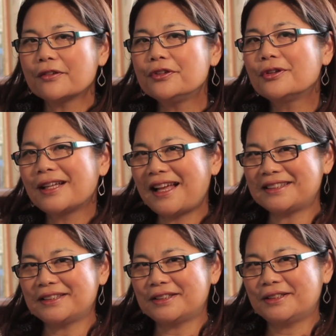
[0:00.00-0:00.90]
a few
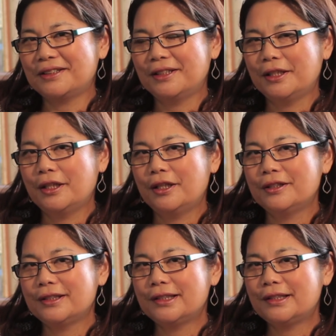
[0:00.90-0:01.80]
classes.
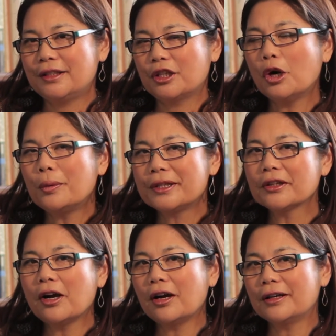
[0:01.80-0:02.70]
Go with your
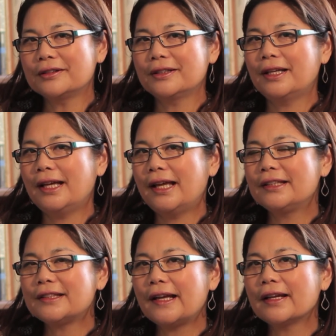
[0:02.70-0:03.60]
heart and
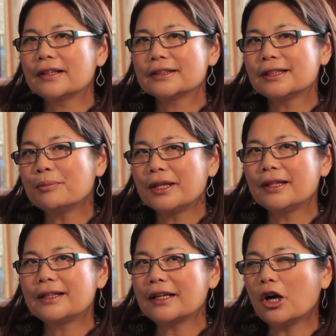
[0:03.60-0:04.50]
take
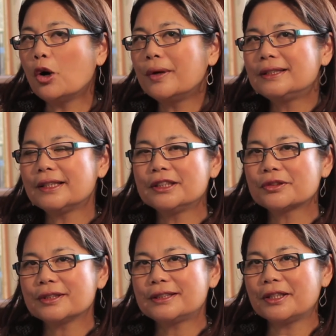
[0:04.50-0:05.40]
something that always
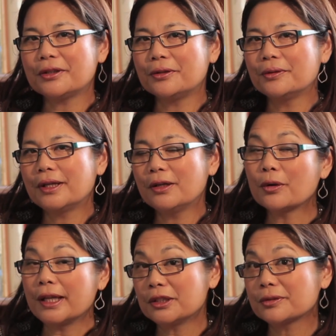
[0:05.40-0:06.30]
interests you or
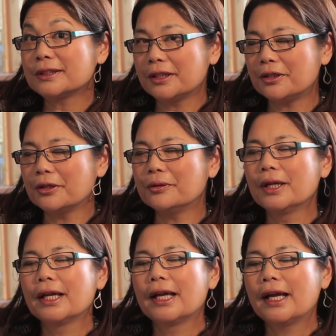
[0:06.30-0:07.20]
interested you.
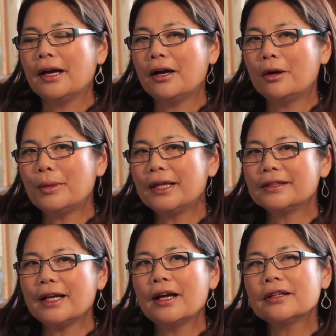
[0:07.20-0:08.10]

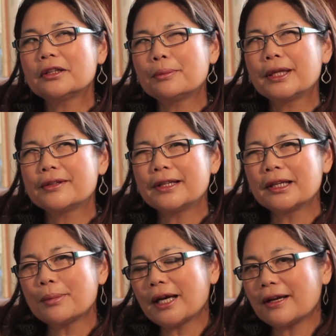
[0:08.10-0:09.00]
And a little bit, think
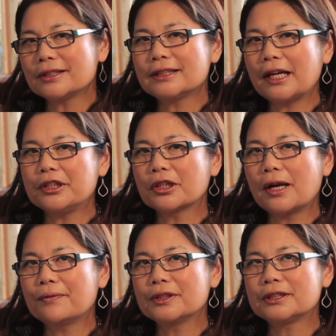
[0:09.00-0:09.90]
about outside your
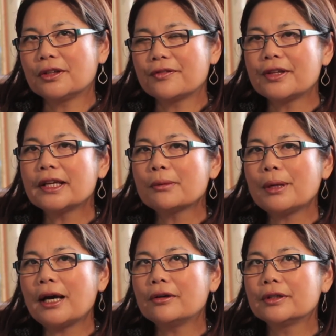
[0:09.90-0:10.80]
comfort zone. Think
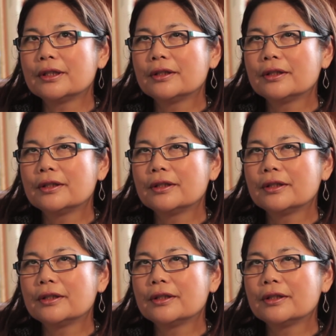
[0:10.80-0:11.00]
about